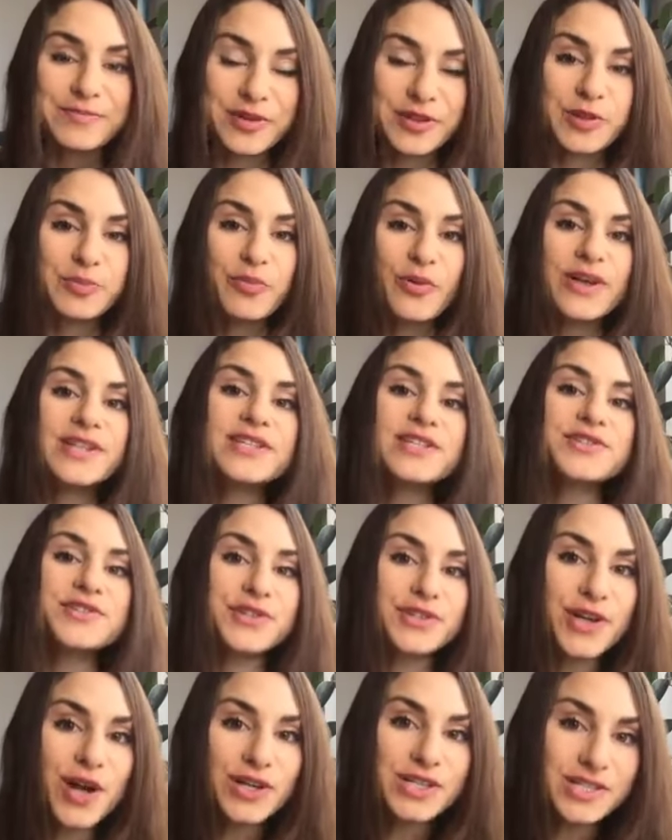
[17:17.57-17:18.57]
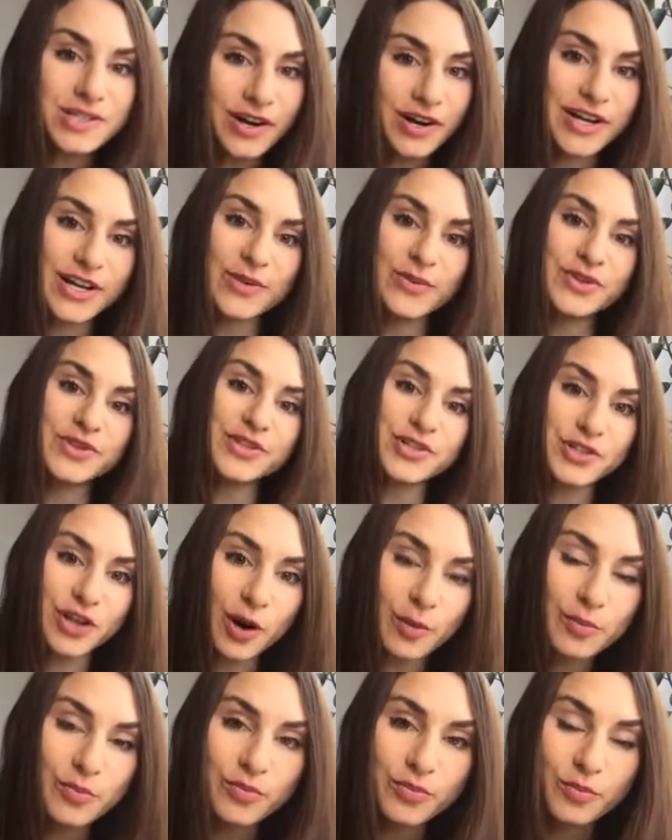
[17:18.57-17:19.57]
But the point is, you're not starting with the
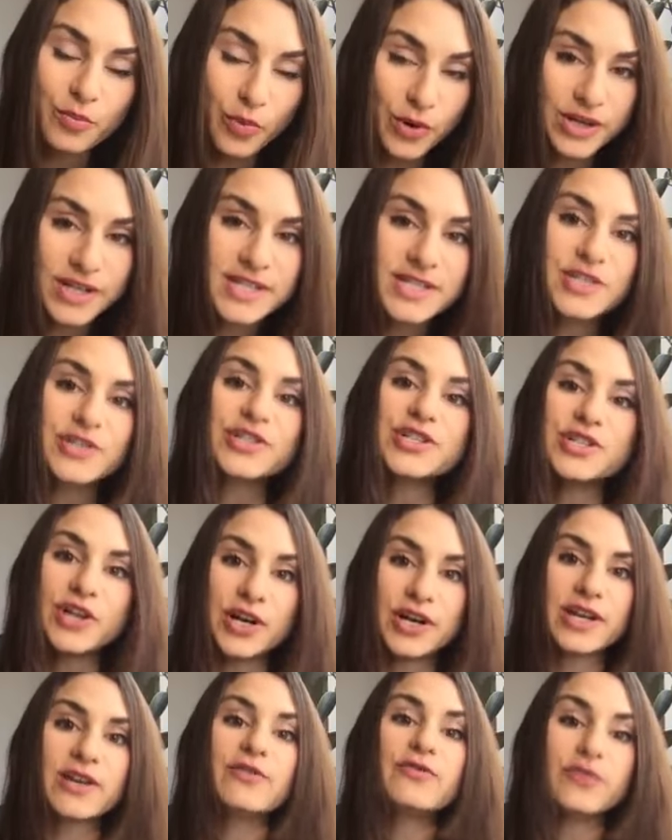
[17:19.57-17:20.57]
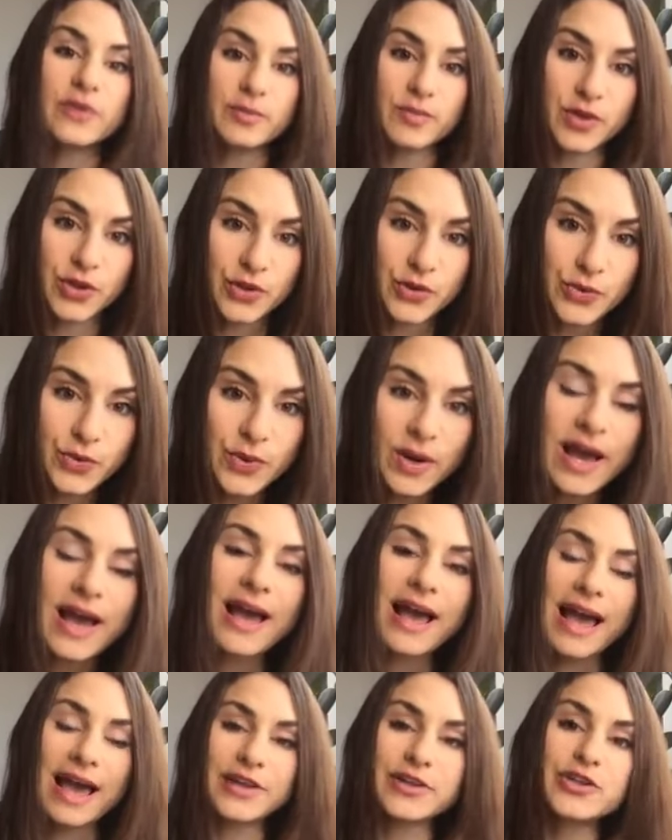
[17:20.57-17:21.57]
job boards. You're starting from you,
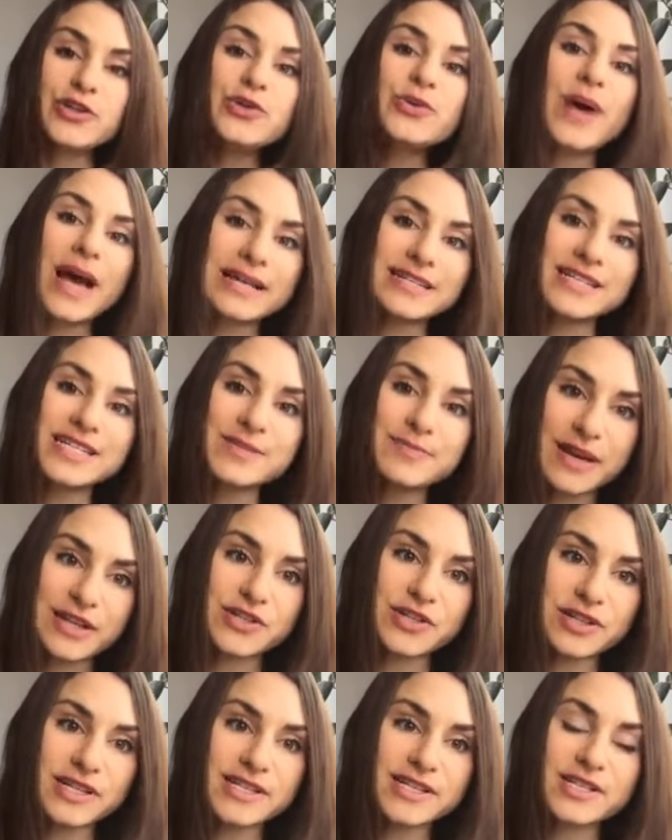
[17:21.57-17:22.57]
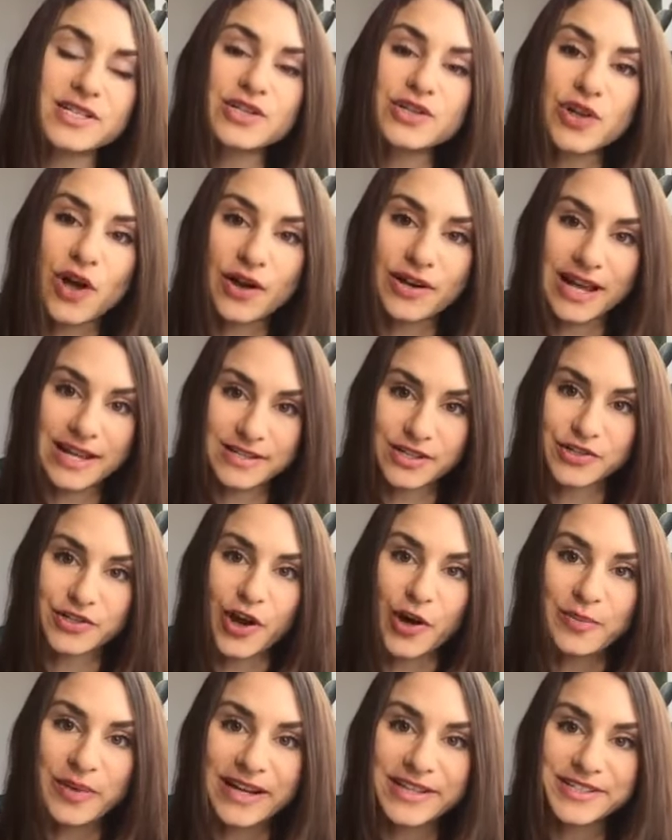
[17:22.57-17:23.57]
and you as a specialist, not as a
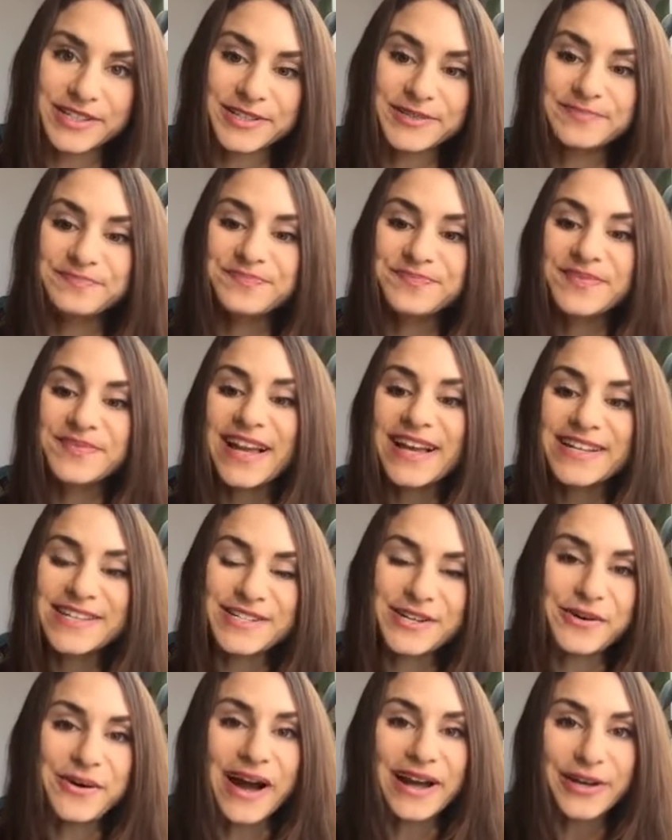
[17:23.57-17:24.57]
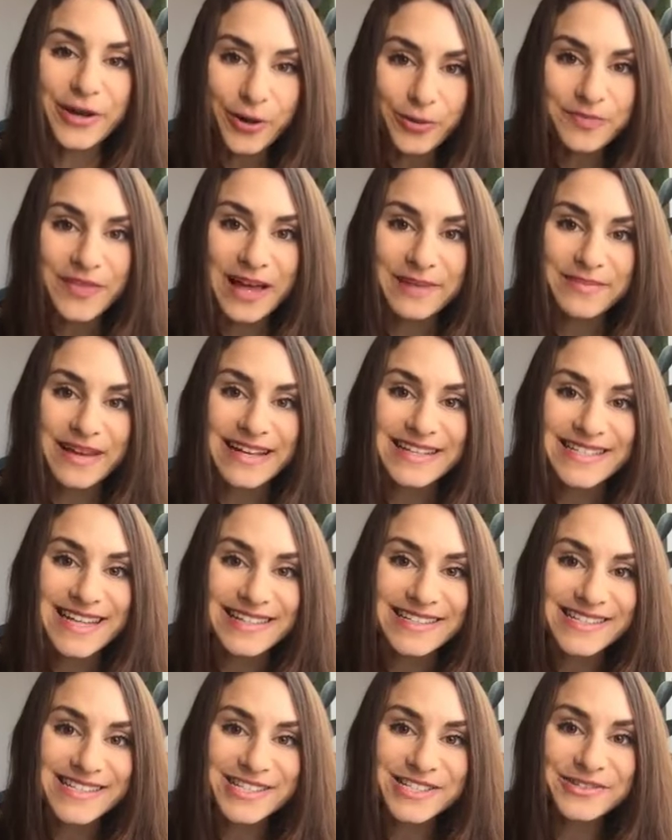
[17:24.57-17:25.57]
job hunter. So I hope that makes
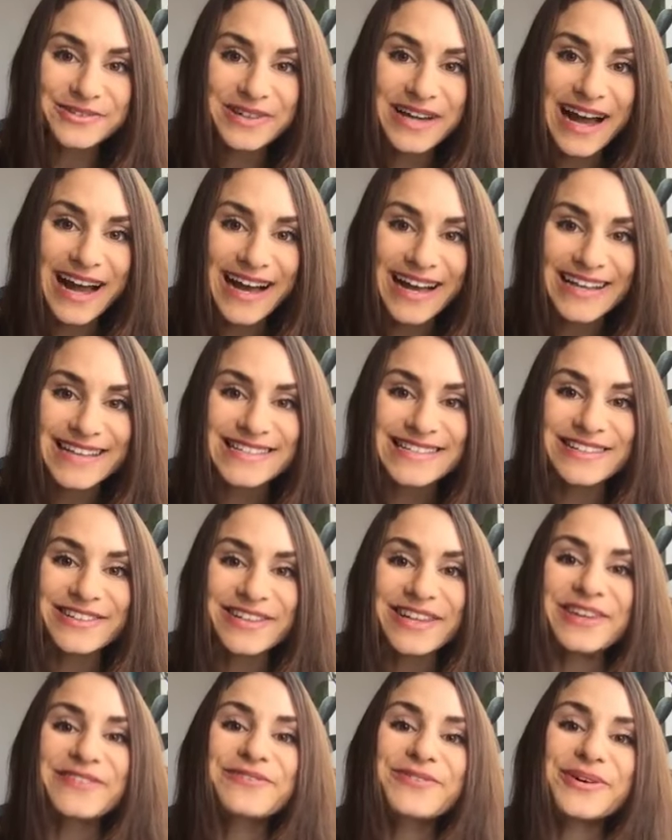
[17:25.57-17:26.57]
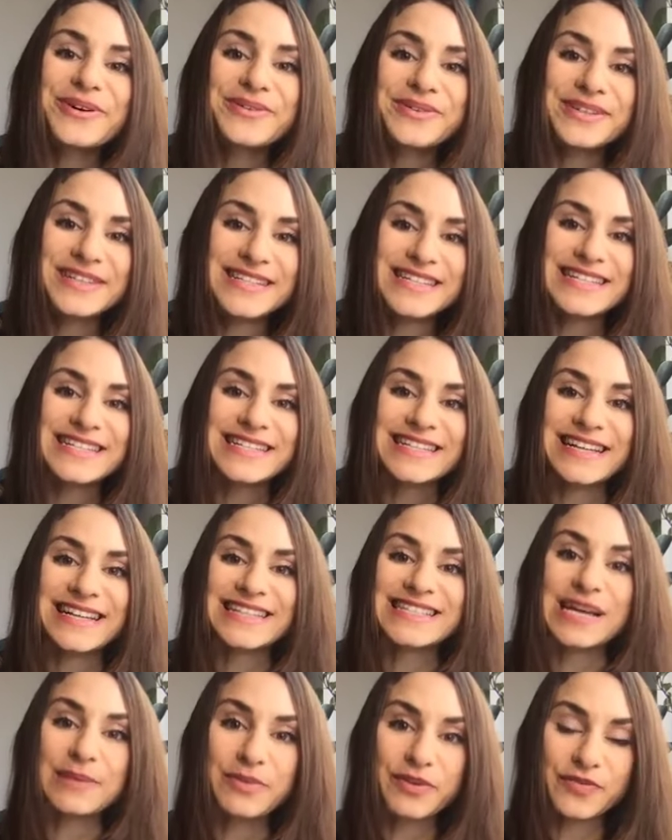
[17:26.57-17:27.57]
sense to you guys. Looking forward to seeing
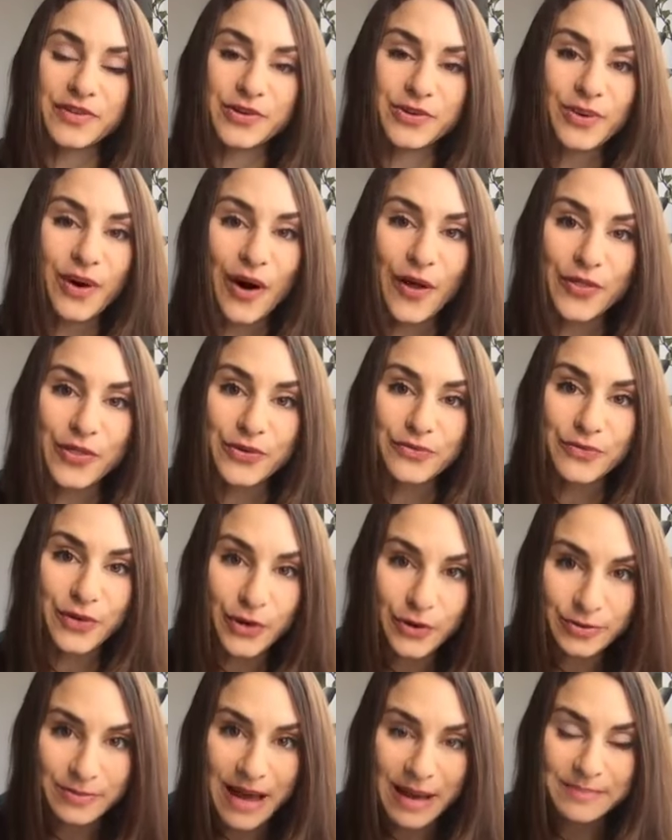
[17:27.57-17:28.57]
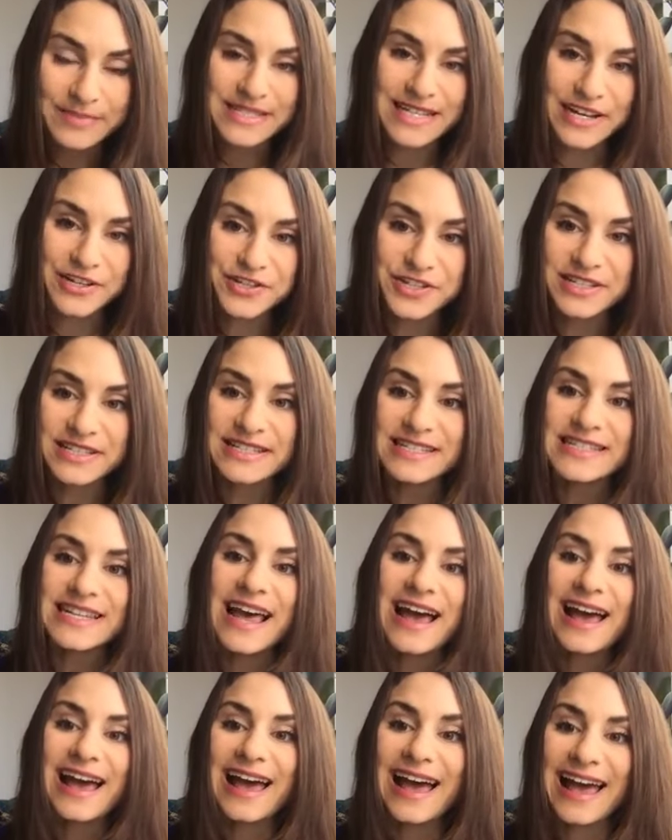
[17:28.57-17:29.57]
some of you on the roadmap sessions.
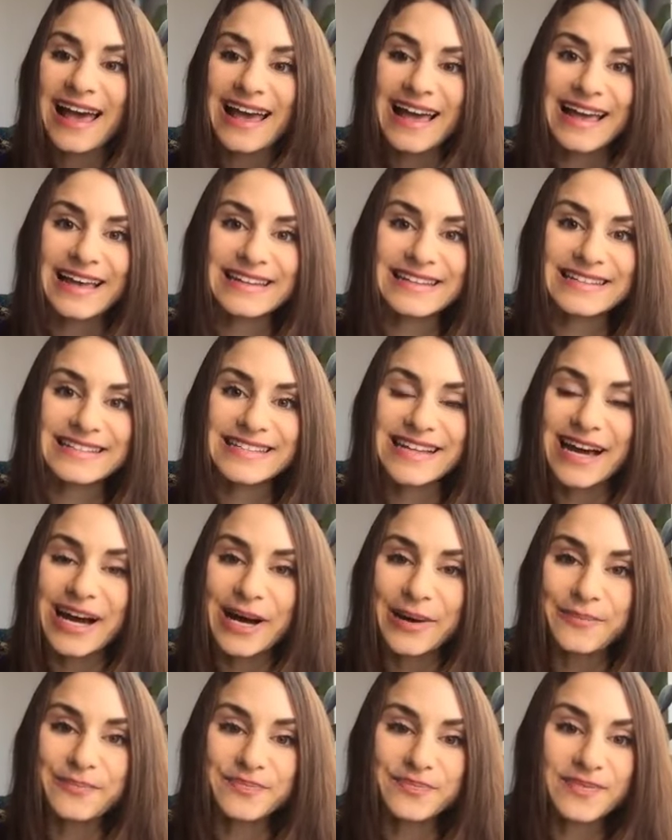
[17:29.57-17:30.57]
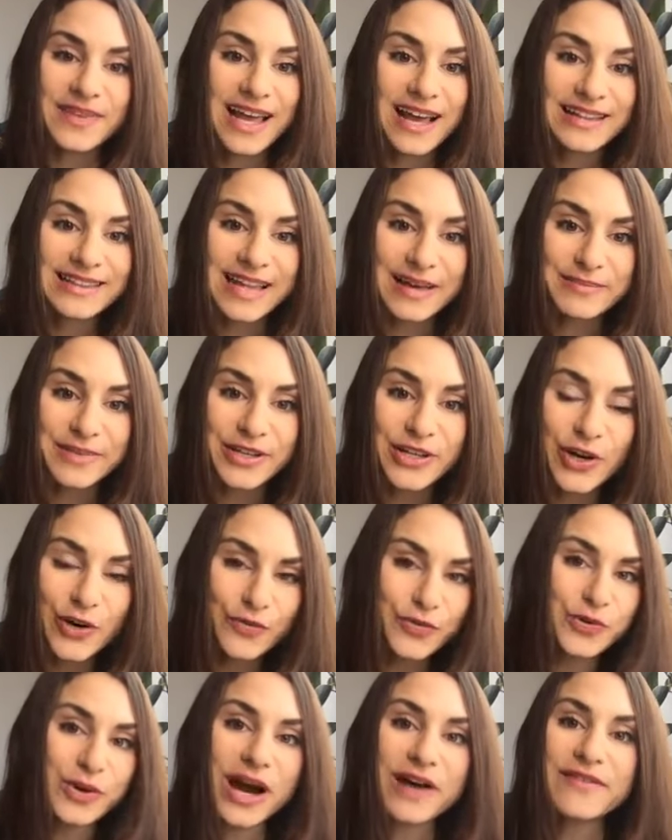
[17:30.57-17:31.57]
And let me know
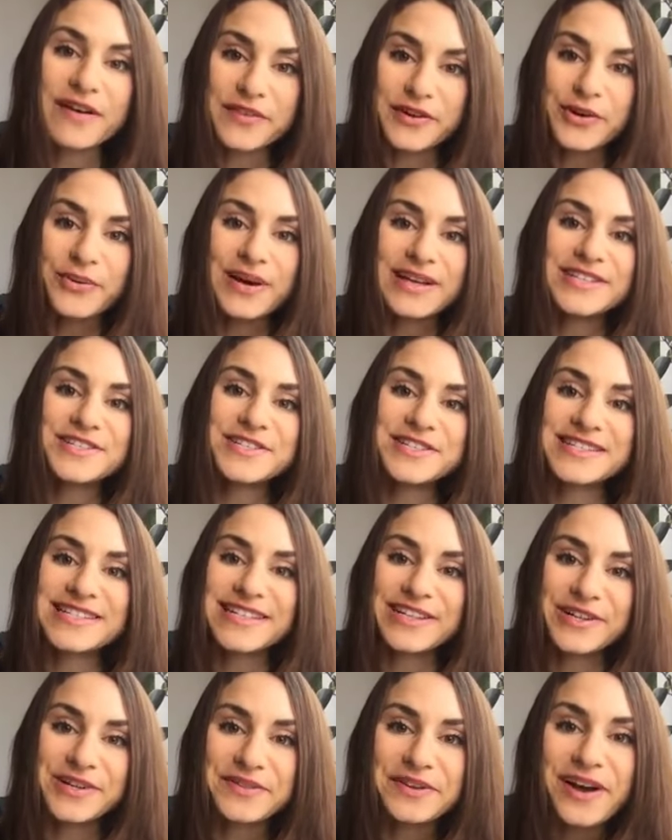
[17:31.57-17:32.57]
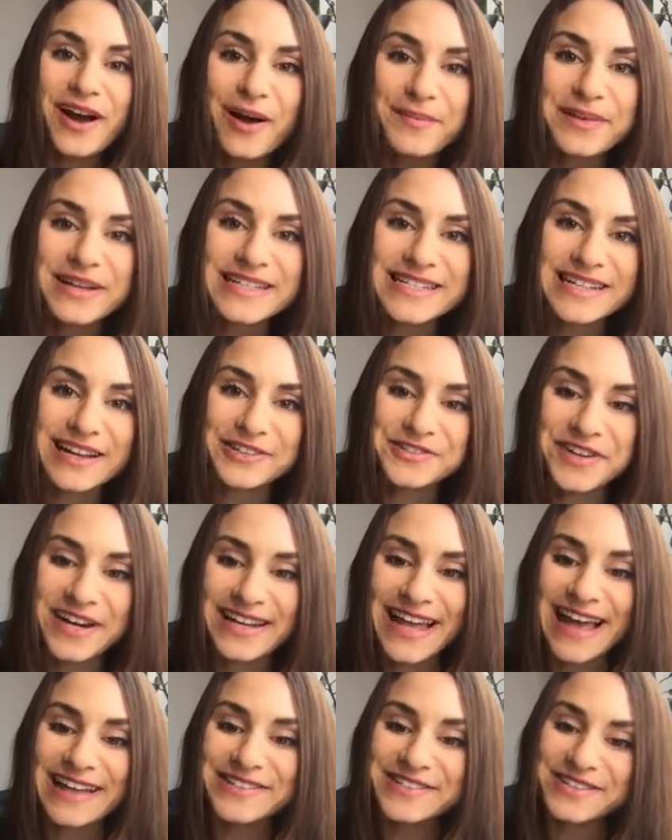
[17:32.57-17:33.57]
if you have other questions here in the comments, and I'll try
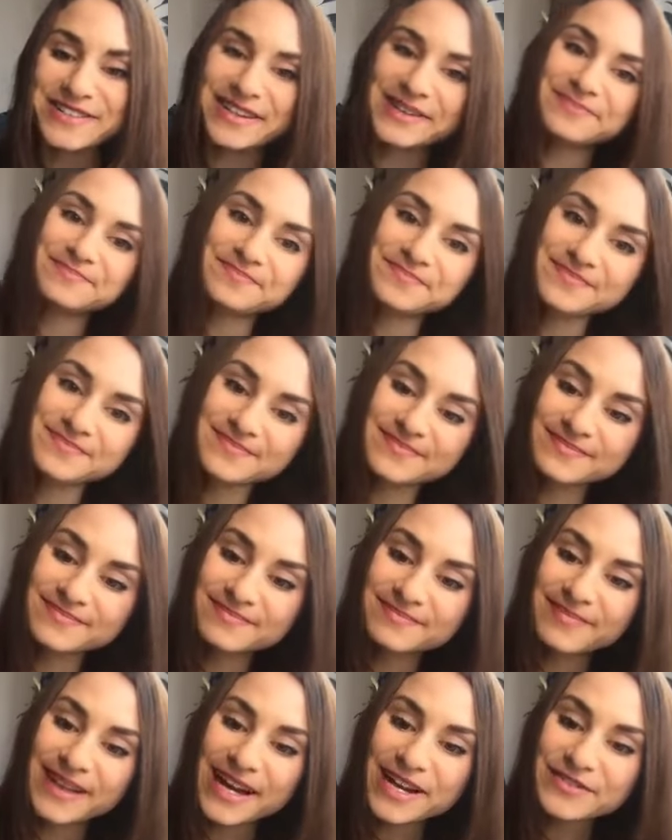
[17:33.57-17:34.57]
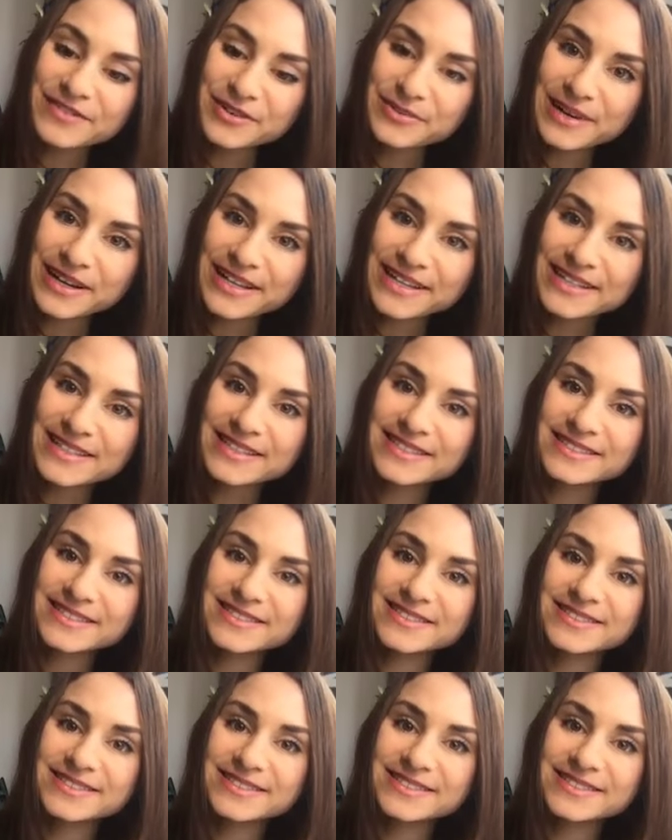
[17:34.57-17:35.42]
to answer them. Bye, everyone.